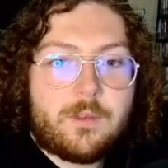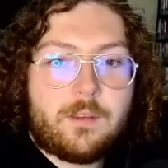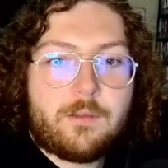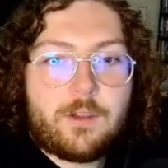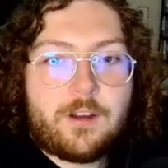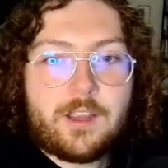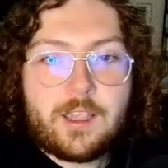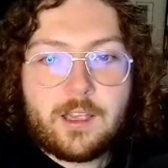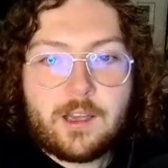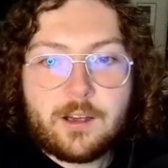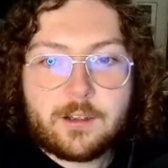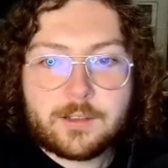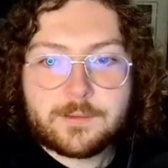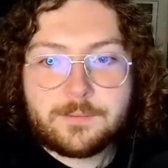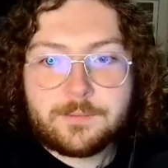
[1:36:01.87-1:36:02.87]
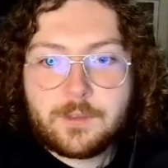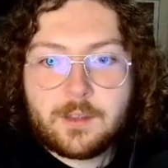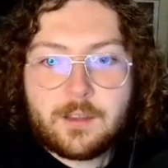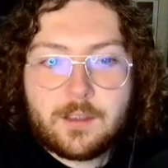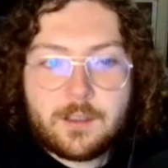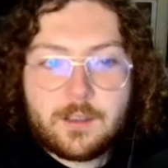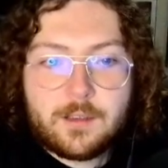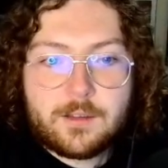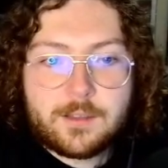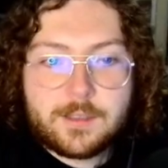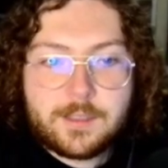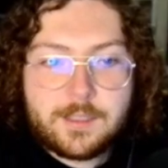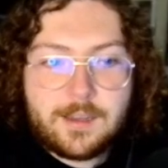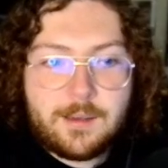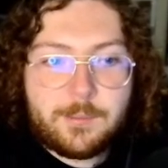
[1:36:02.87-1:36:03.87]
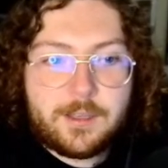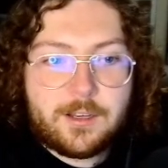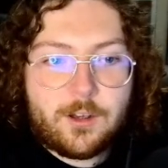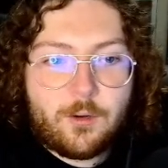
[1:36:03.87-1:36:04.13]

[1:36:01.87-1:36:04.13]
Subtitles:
Very young. CIB